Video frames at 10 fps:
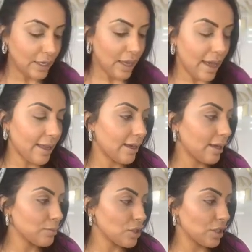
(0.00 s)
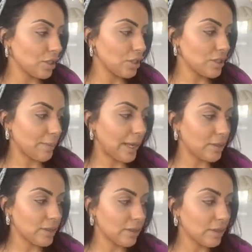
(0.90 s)
And now I'm just going to use a
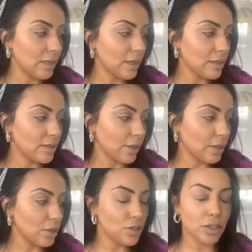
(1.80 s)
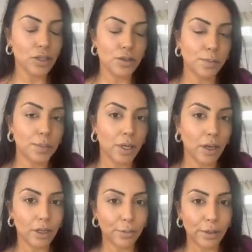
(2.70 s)
powder. So I usually use
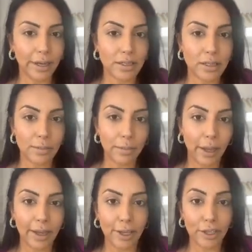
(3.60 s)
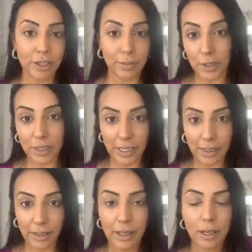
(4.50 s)
Banana Bread by Huda Beauty,
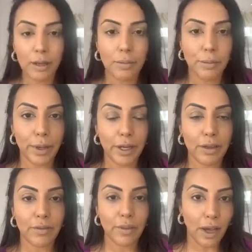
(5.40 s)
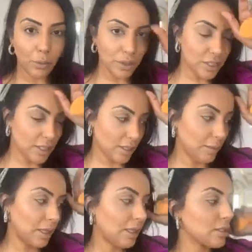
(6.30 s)
but I wanted
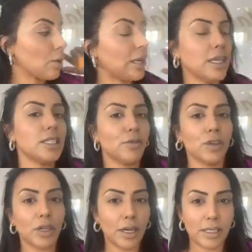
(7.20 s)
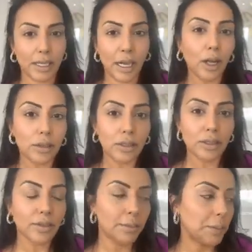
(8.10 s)
something that's quite easy for you guys to get hold of.
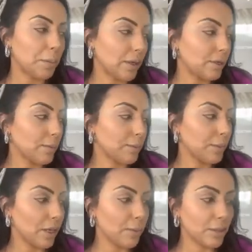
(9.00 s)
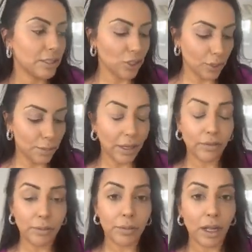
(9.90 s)
I mean, Banana Bread you can buy
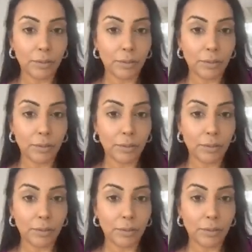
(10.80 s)
from Cult